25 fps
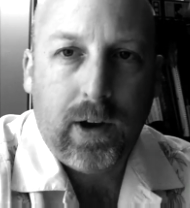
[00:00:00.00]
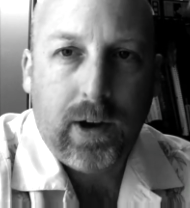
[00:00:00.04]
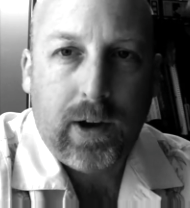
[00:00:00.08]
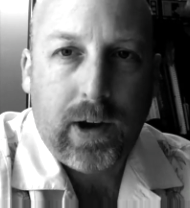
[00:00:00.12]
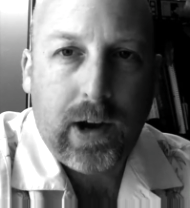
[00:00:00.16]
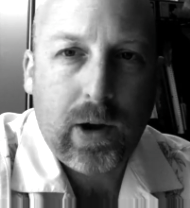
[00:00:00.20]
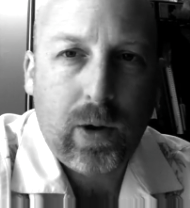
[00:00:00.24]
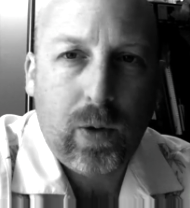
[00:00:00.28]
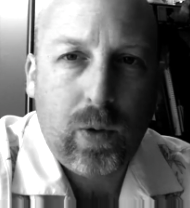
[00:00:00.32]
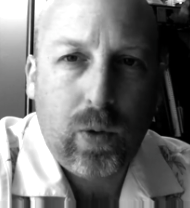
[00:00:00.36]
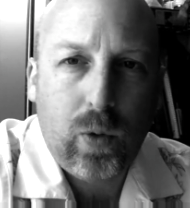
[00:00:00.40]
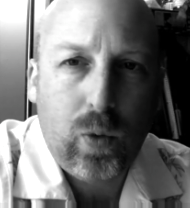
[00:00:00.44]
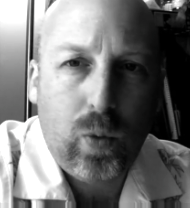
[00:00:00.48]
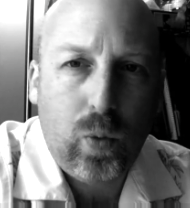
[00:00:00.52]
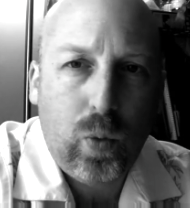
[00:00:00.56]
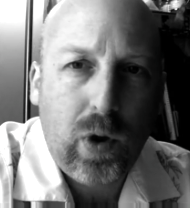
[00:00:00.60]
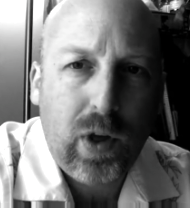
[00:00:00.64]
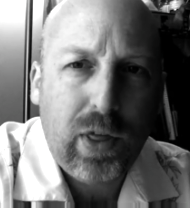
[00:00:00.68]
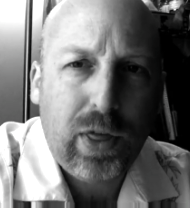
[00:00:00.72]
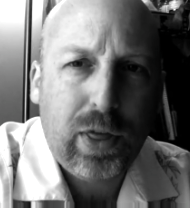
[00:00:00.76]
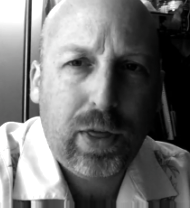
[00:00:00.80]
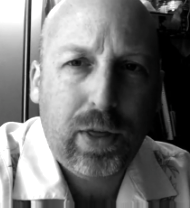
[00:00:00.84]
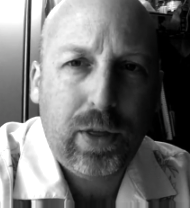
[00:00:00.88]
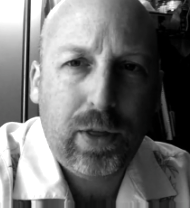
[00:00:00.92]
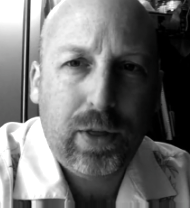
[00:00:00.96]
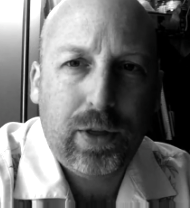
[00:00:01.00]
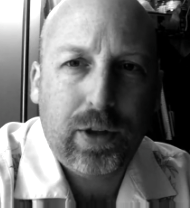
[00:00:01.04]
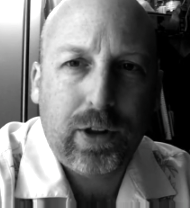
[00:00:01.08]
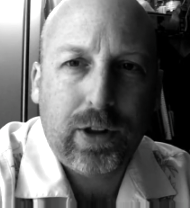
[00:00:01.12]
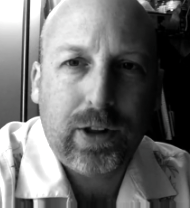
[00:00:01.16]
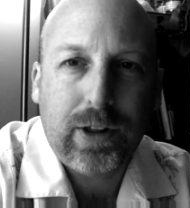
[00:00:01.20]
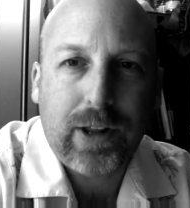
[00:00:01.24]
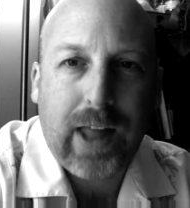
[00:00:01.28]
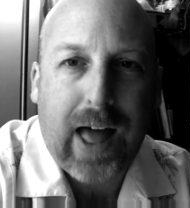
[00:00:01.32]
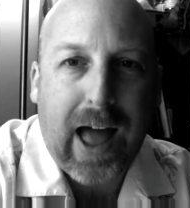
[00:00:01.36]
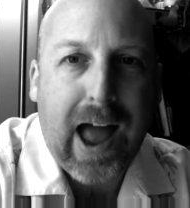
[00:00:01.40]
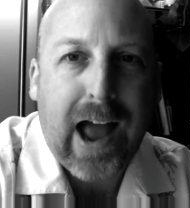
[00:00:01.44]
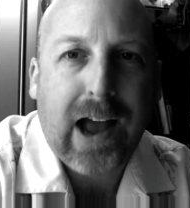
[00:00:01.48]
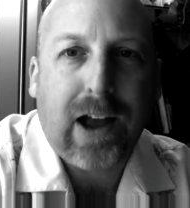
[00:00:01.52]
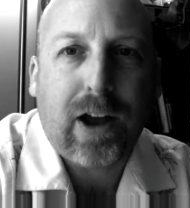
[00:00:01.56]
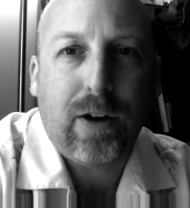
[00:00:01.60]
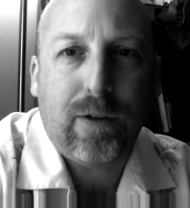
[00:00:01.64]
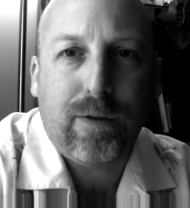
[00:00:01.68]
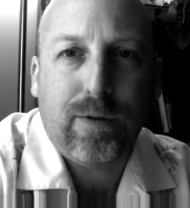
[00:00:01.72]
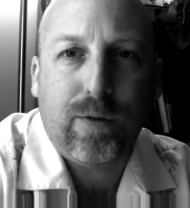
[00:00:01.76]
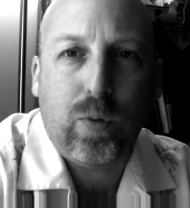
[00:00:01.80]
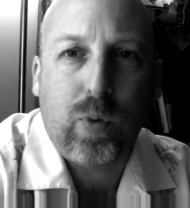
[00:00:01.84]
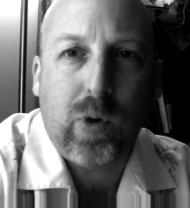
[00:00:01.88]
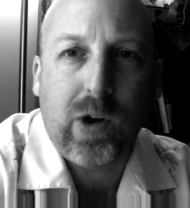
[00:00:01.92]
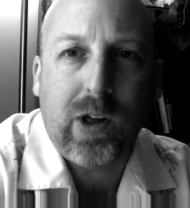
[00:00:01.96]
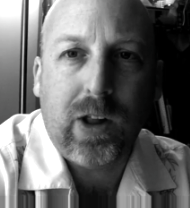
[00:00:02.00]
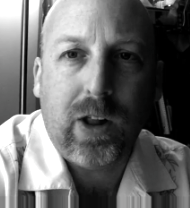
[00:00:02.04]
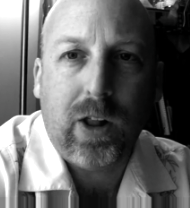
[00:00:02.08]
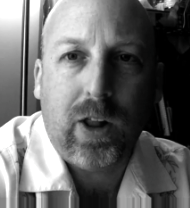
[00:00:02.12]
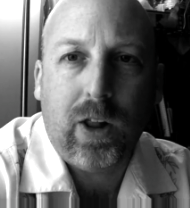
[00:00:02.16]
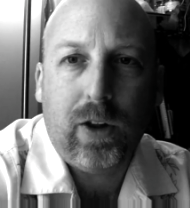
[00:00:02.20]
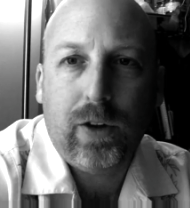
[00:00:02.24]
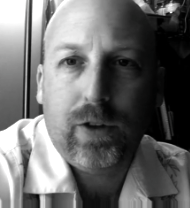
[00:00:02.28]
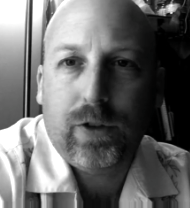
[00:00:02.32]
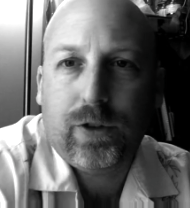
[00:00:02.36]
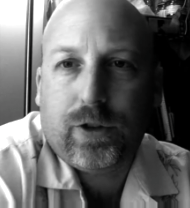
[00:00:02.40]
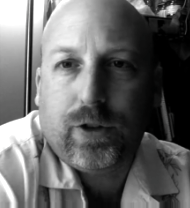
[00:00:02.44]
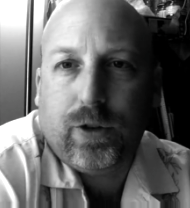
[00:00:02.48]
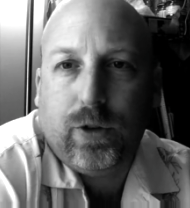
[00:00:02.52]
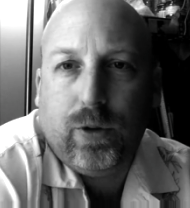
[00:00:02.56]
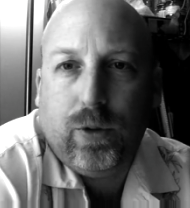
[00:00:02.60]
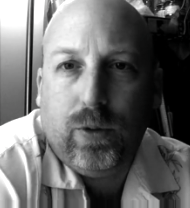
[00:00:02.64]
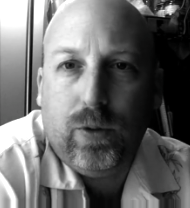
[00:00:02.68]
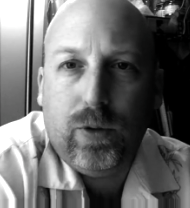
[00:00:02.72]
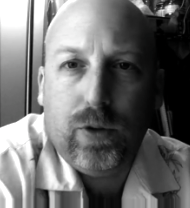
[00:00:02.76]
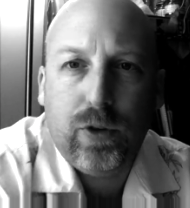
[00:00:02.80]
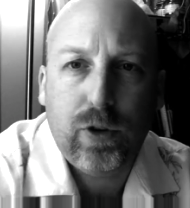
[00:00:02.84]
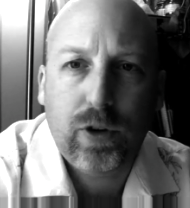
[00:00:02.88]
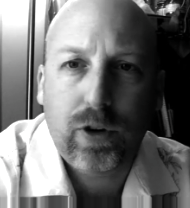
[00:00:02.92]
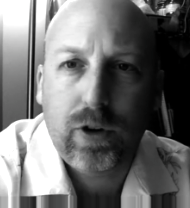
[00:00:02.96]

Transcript: Now, with the lack of will to